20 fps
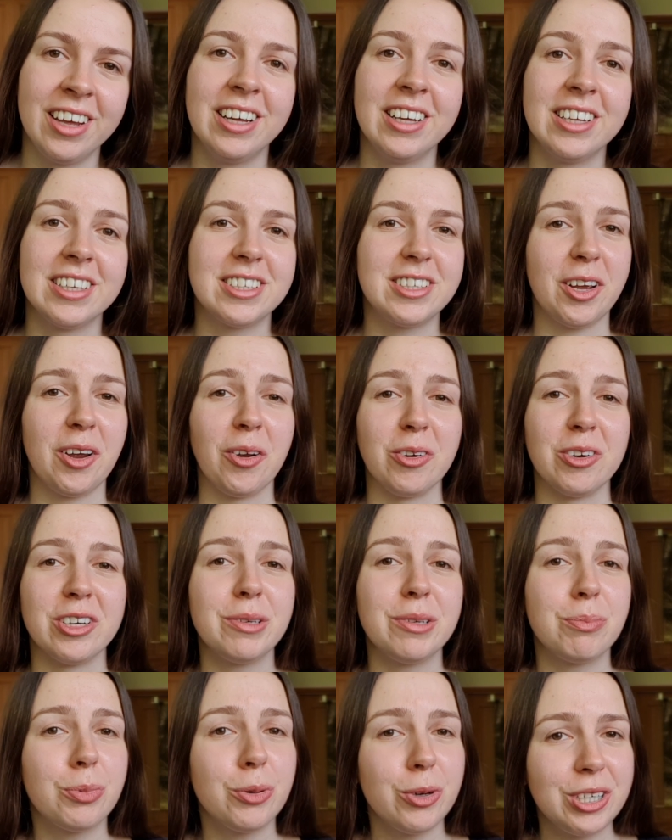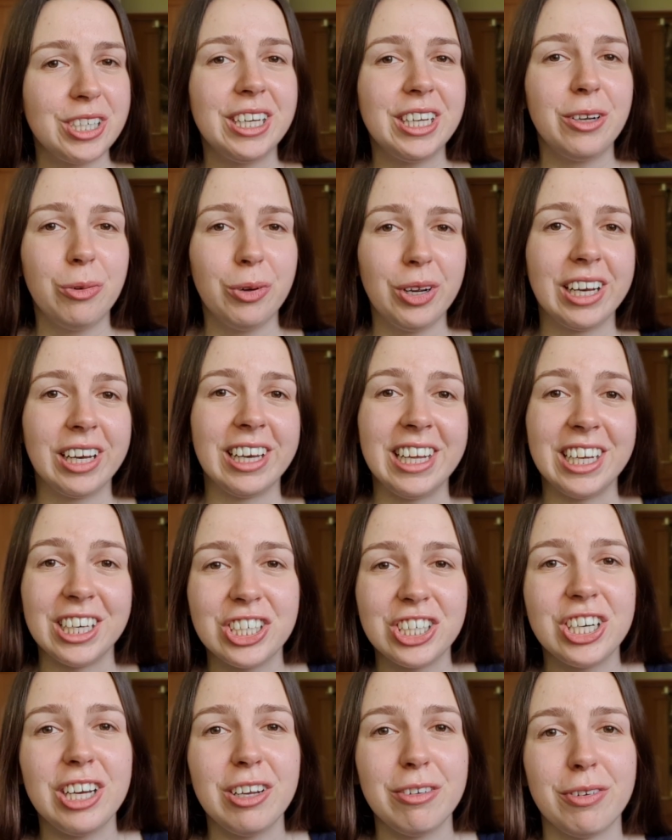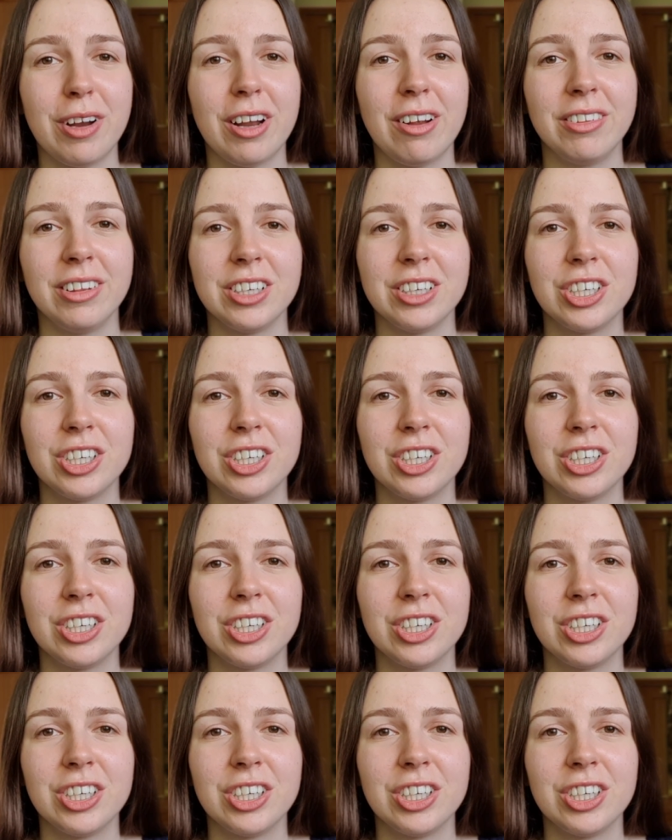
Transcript: So pretty quickly she found the